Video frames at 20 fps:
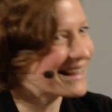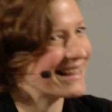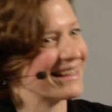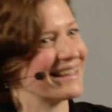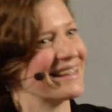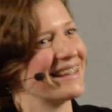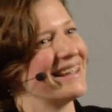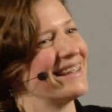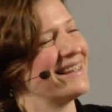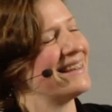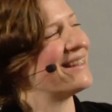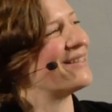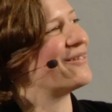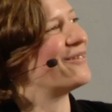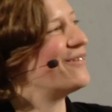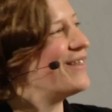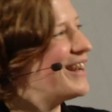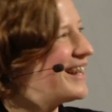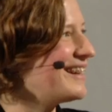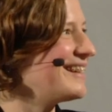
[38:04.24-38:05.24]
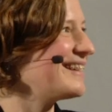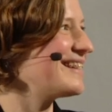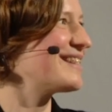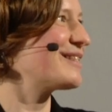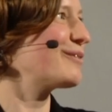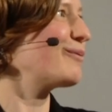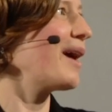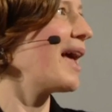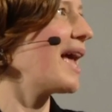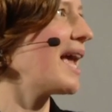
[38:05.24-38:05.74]
it in the
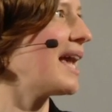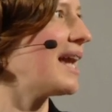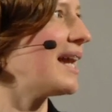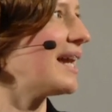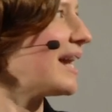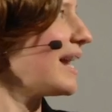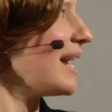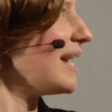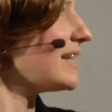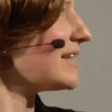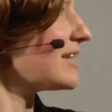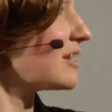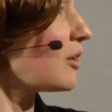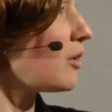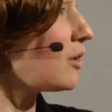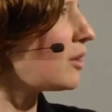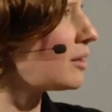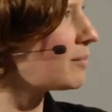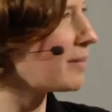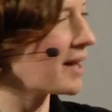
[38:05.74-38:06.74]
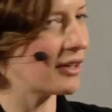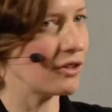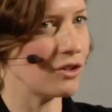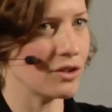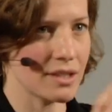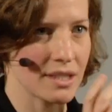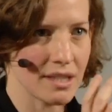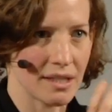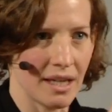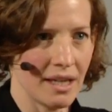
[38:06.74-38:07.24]
weirdest way. It's all about your
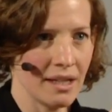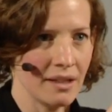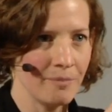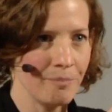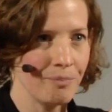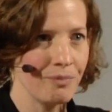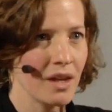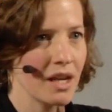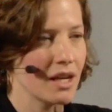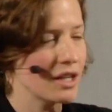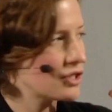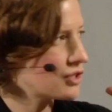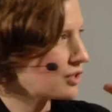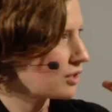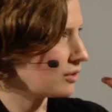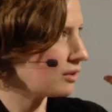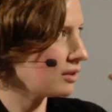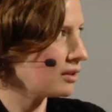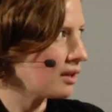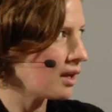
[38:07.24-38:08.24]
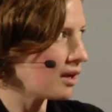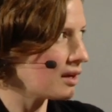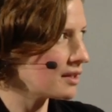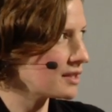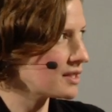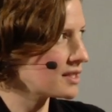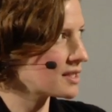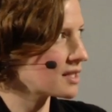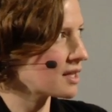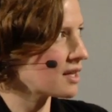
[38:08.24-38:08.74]
skin. So
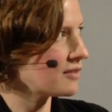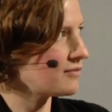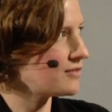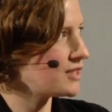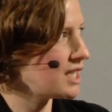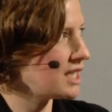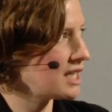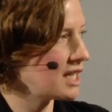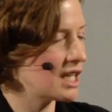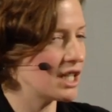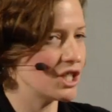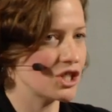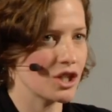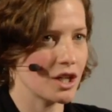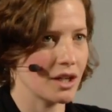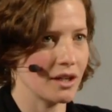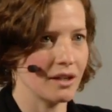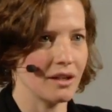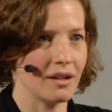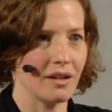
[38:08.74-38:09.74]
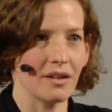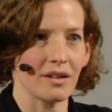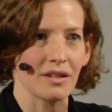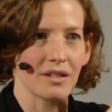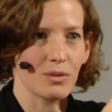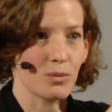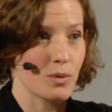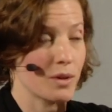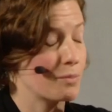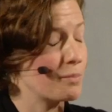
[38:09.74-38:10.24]
lots of teenage
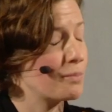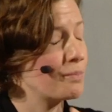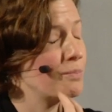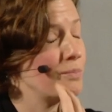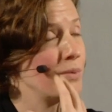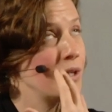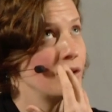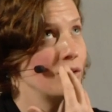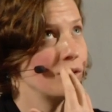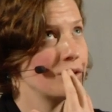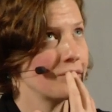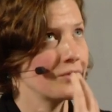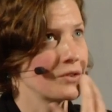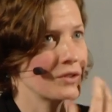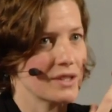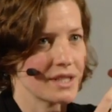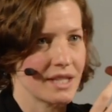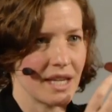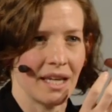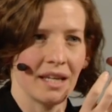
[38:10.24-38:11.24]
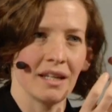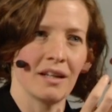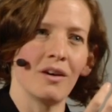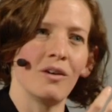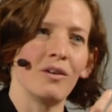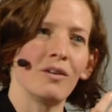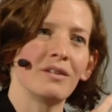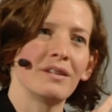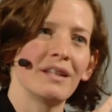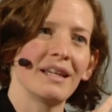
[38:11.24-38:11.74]
girls with beautiful skin
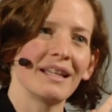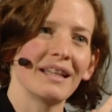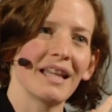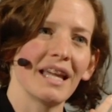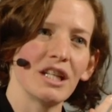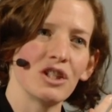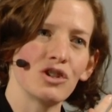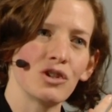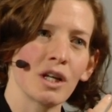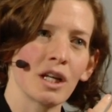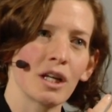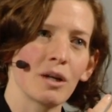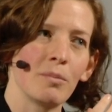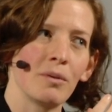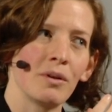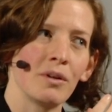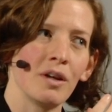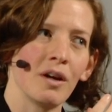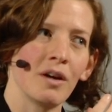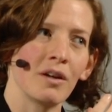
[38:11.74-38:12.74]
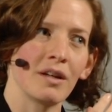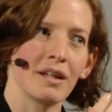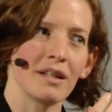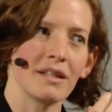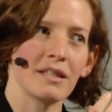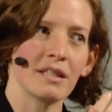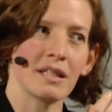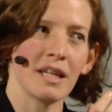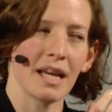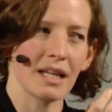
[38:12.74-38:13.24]
holding like drinkable yeah.
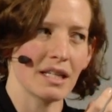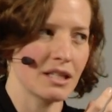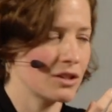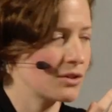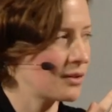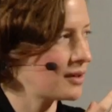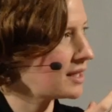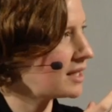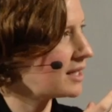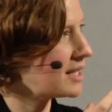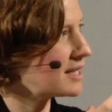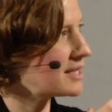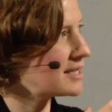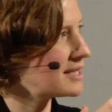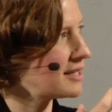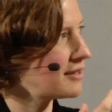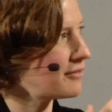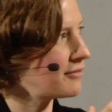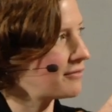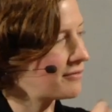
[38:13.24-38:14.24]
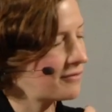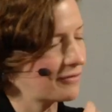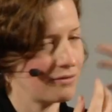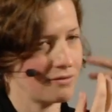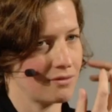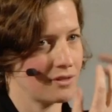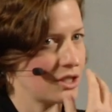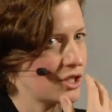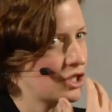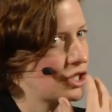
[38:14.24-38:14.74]
yogurts next to it, as if okay.
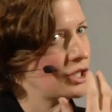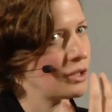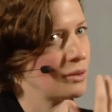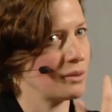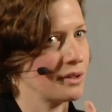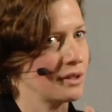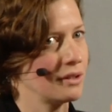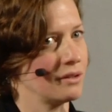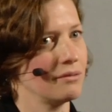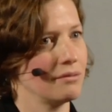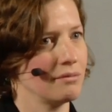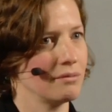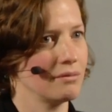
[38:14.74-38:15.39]
the two are